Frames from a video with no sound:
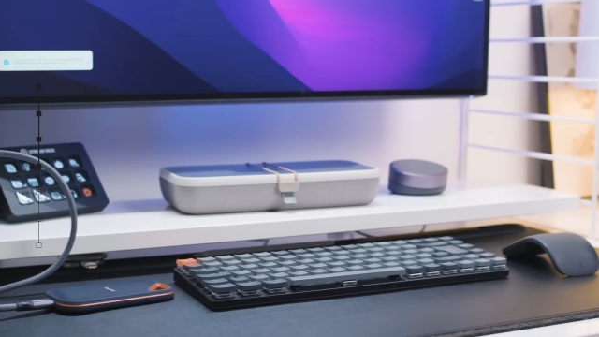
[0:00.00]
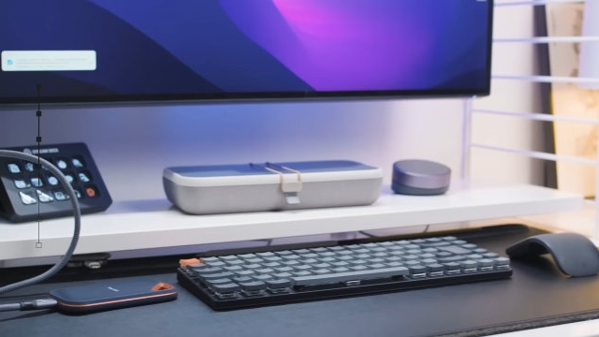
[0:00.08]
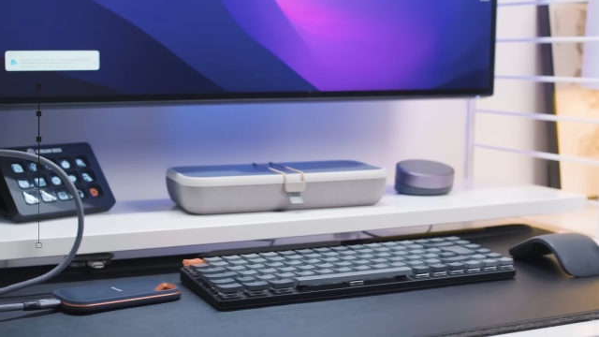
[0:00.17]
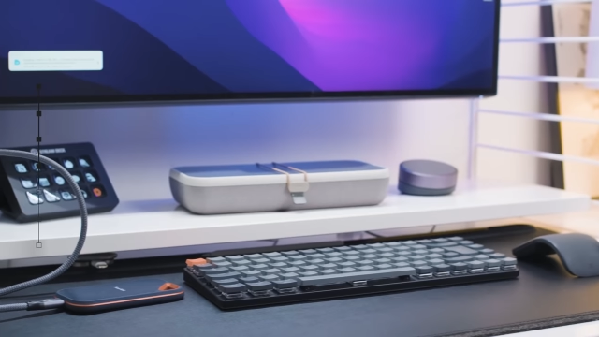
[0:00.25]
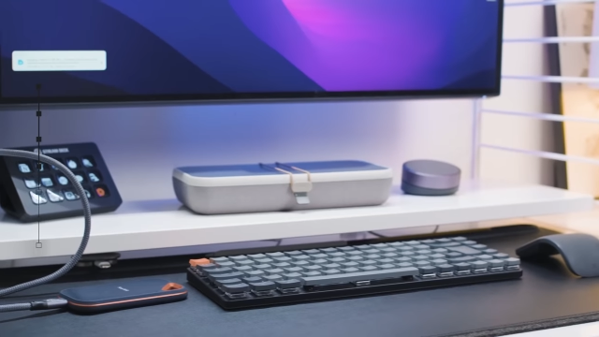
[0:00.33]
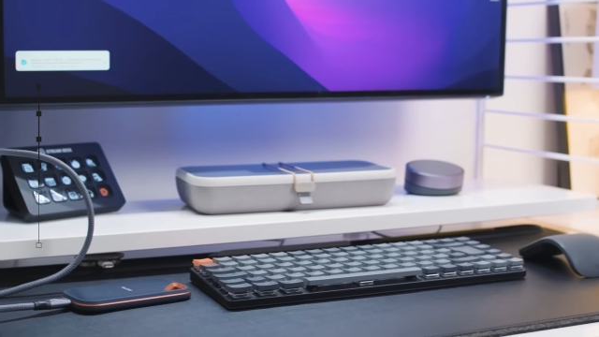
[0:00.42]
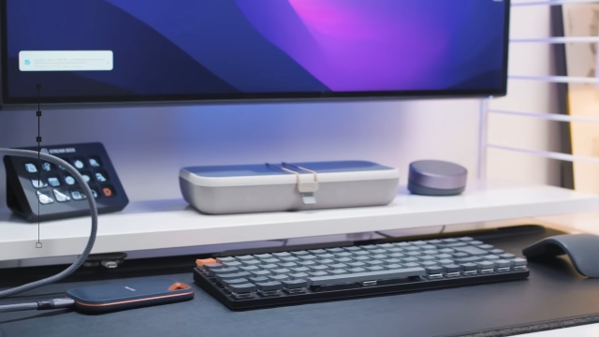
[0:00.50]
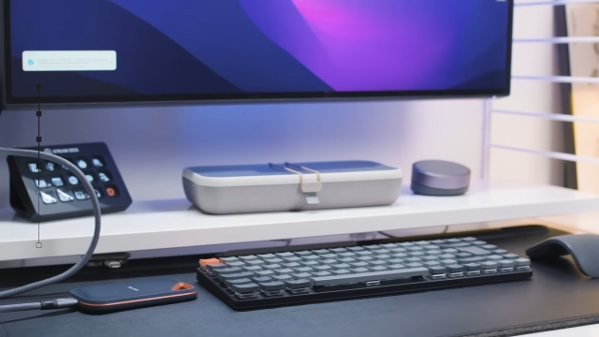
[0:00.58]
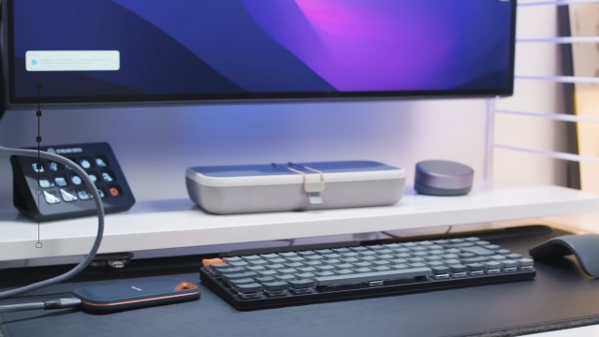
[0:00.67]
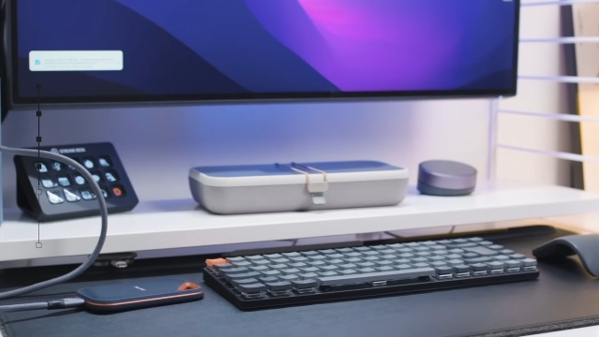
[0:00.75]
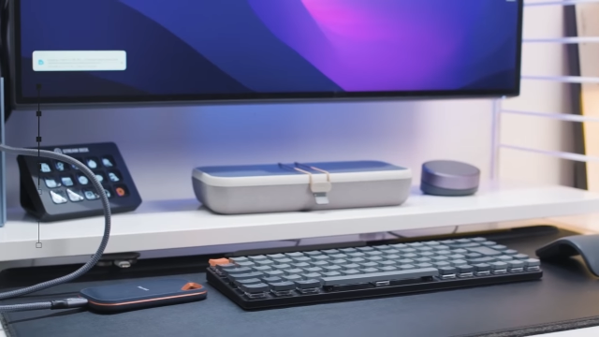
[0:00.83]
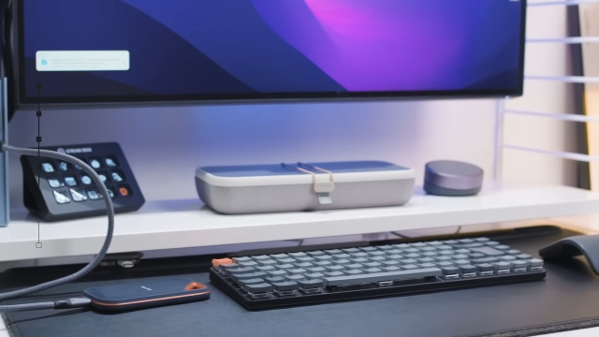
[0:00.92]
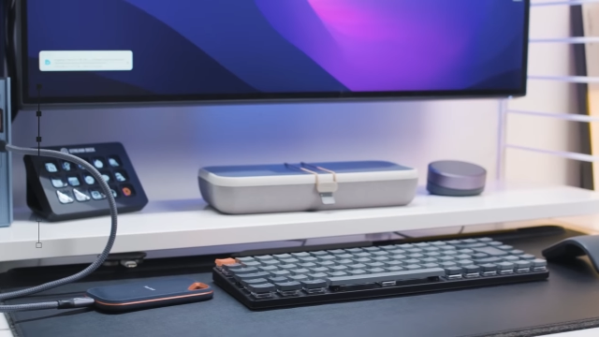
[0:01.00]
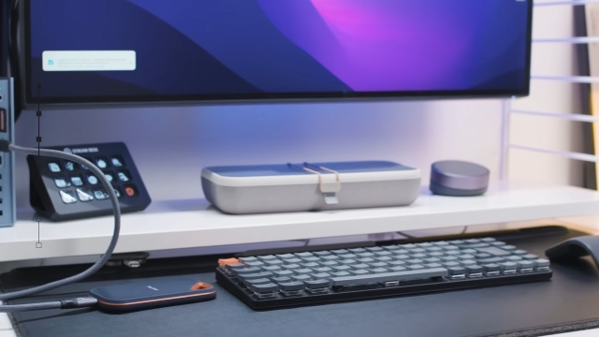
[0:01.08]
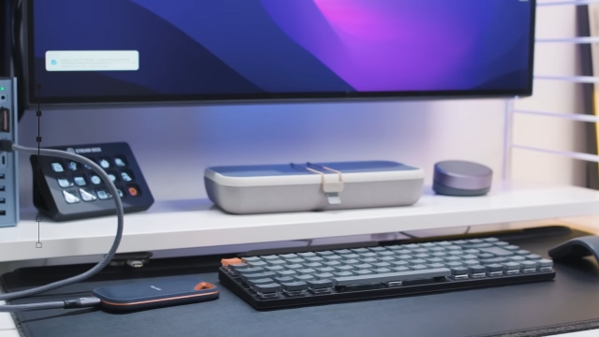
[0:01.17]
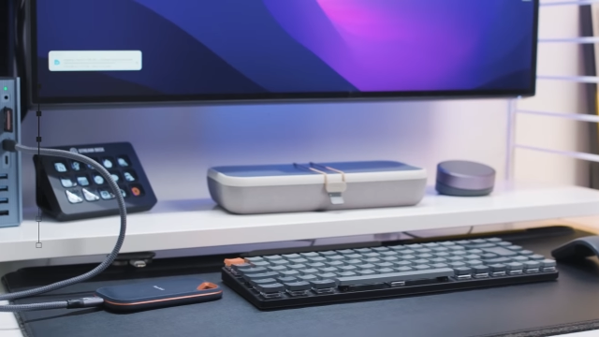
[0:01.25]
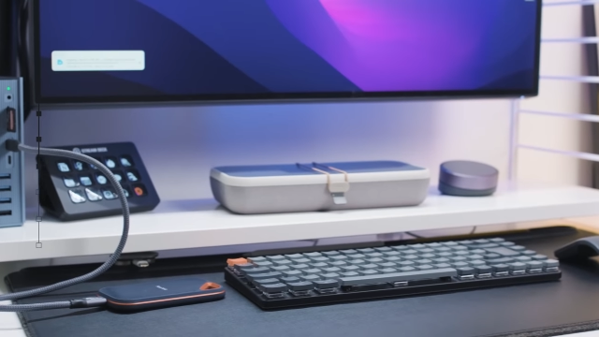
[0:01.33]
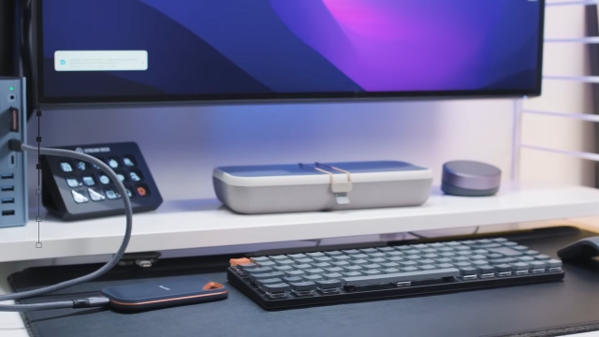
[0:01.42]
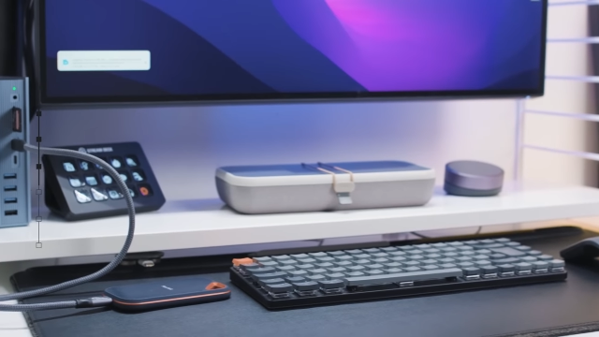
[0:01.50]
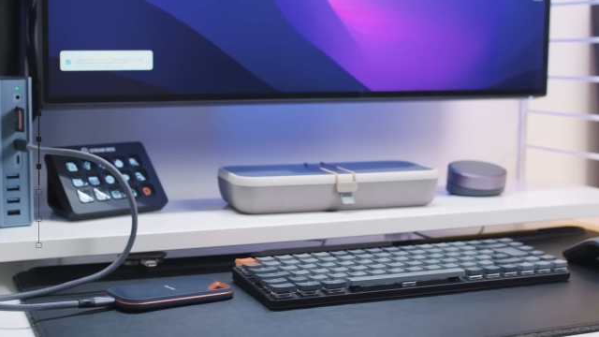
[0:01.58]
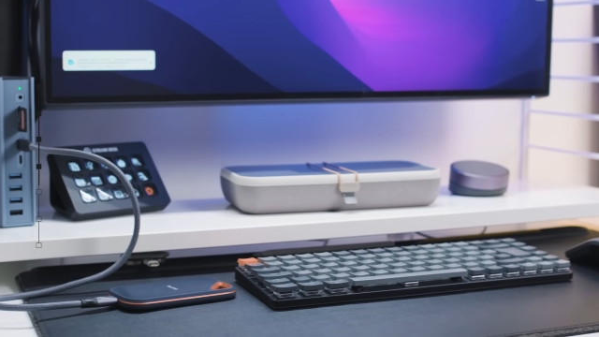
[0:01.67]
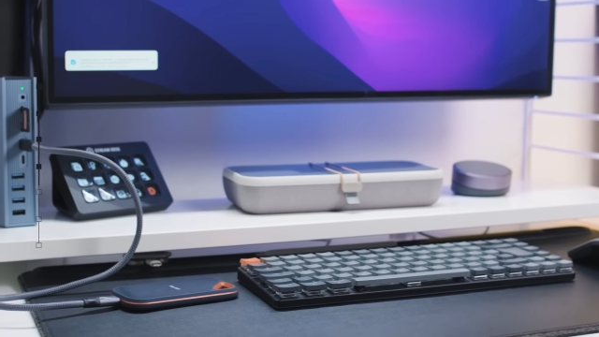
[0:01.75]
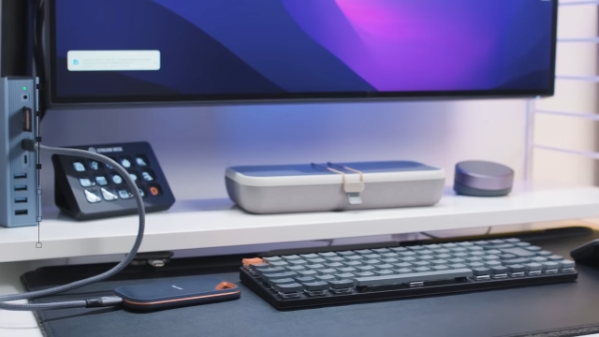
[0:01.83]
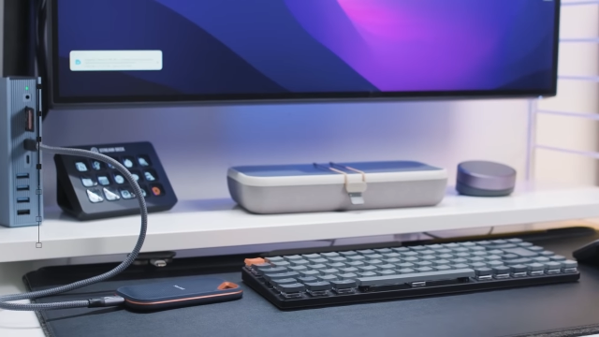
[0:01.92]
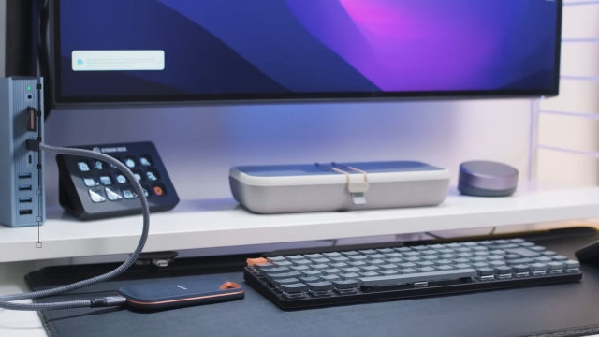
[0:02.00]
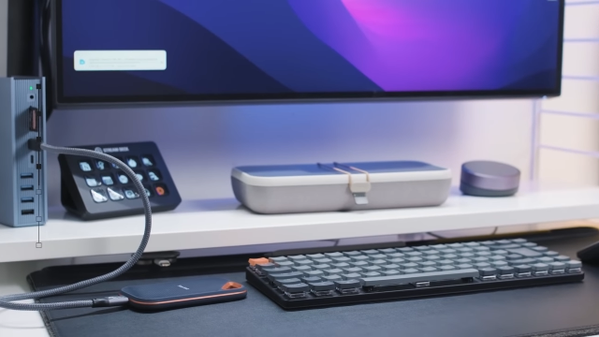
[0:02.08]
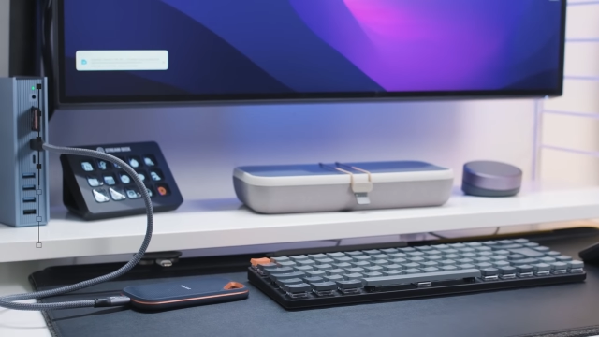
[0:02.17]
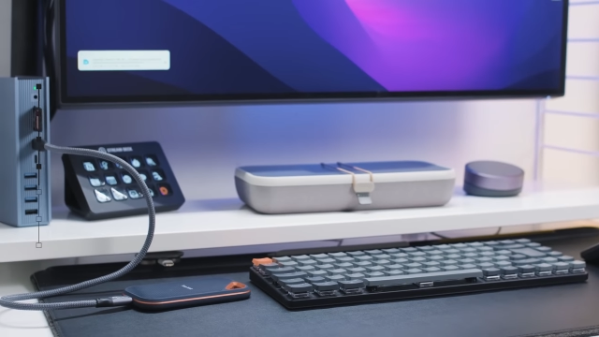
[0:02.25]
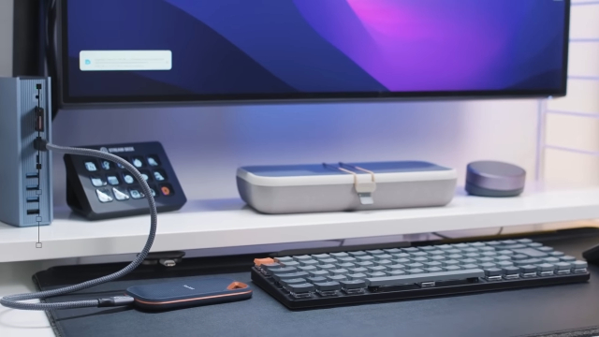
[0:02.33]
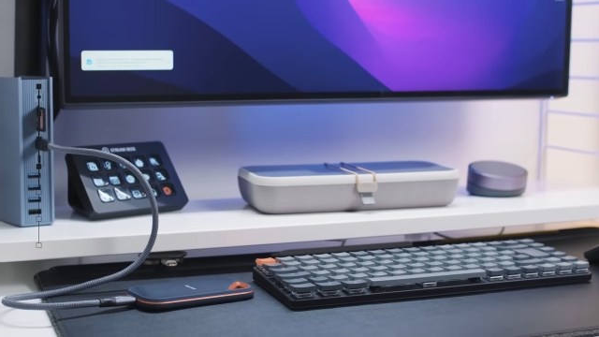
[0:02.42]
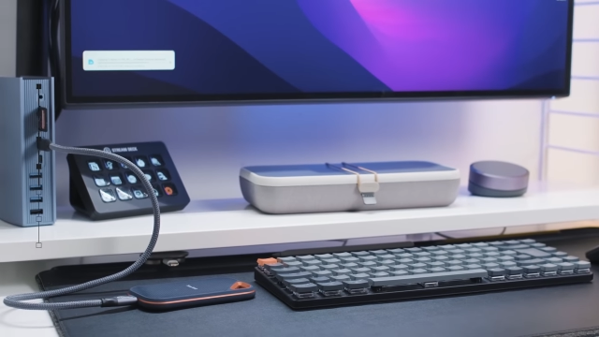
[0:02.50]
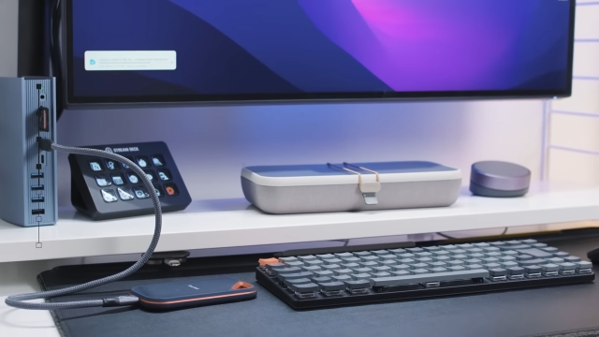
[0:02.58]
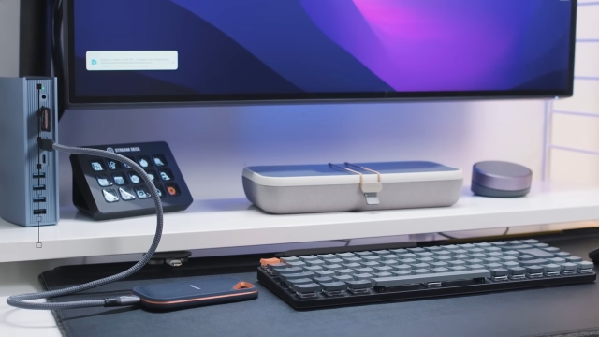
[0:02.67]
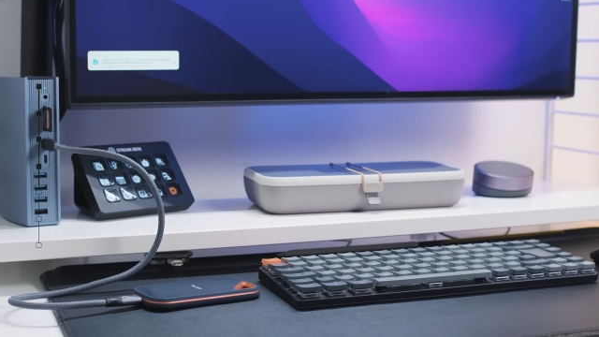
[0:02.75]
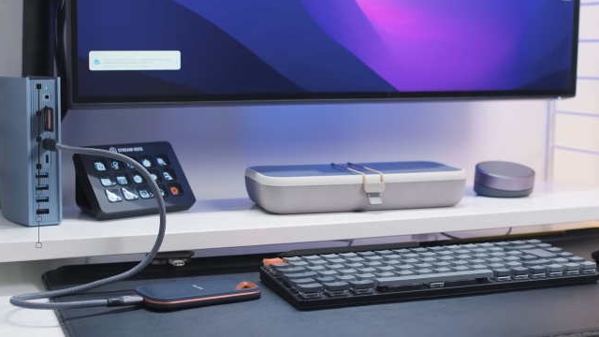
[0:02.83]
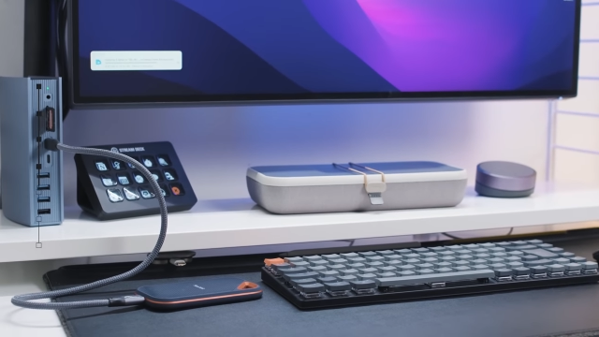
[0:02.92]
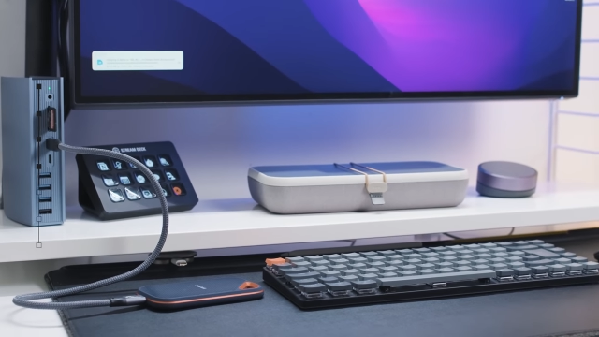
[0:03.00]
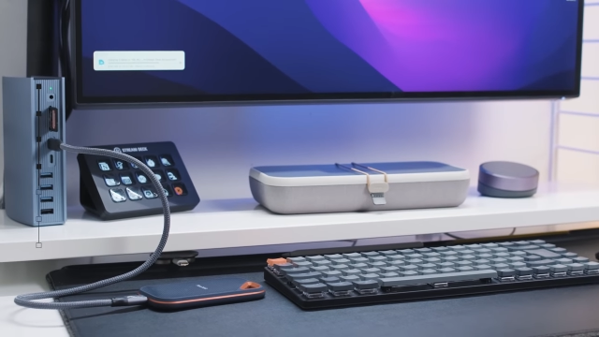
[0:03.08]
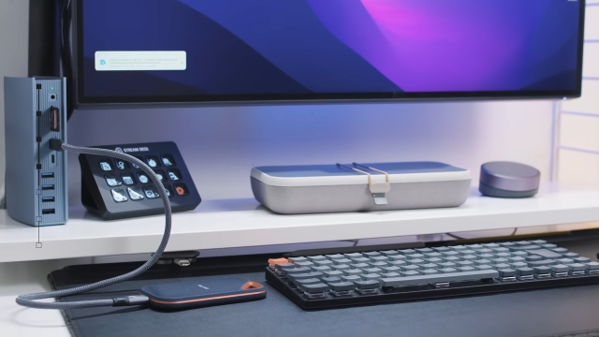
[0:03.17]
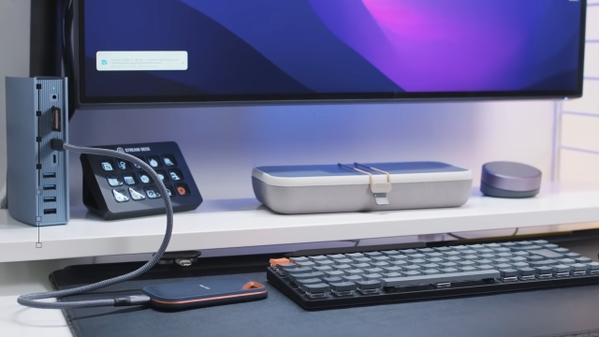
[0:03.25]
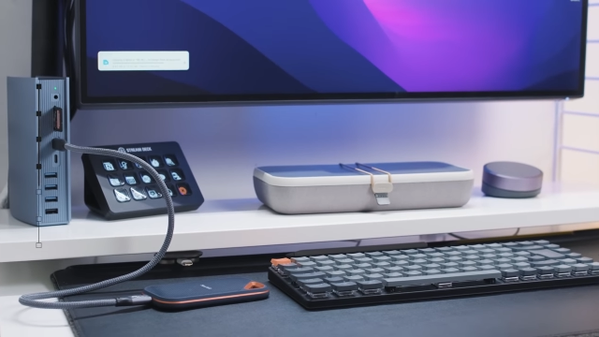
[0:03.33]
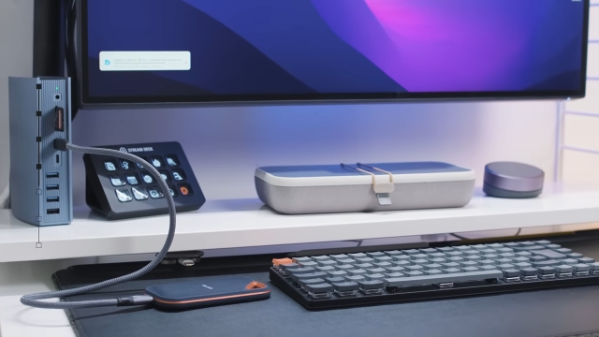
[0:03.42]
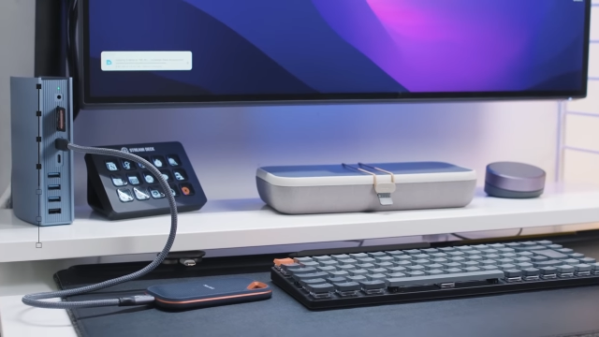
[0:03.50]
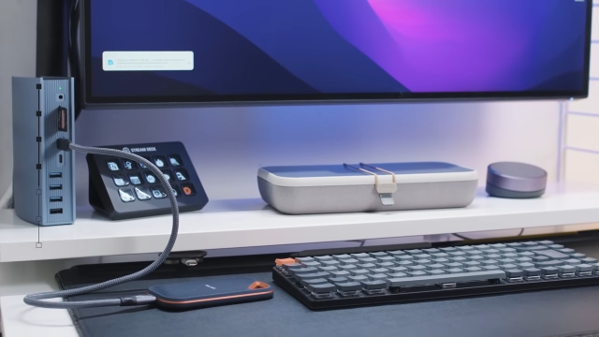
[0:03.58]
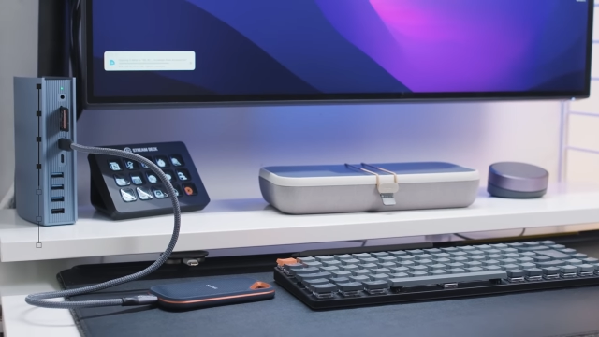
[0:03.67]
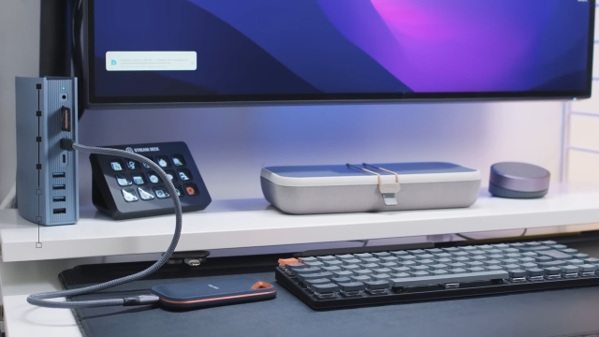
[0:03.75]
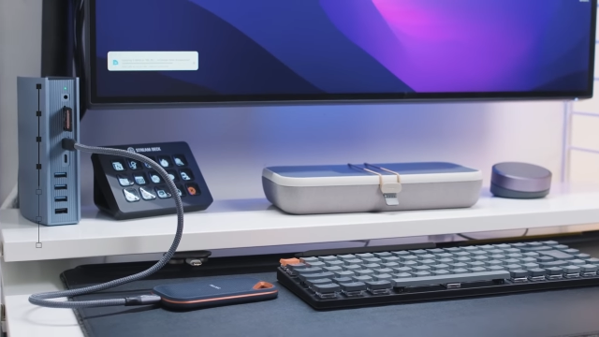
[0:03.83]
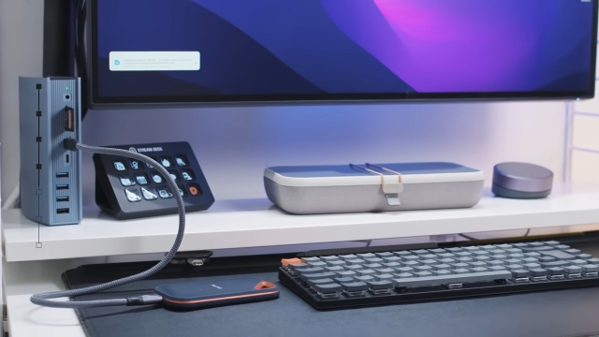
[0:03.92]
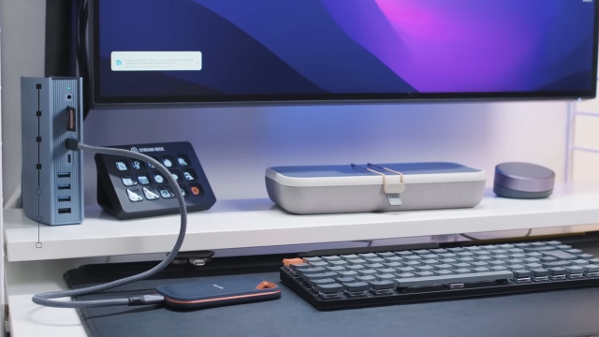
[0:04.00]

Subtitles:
(no speaker visible)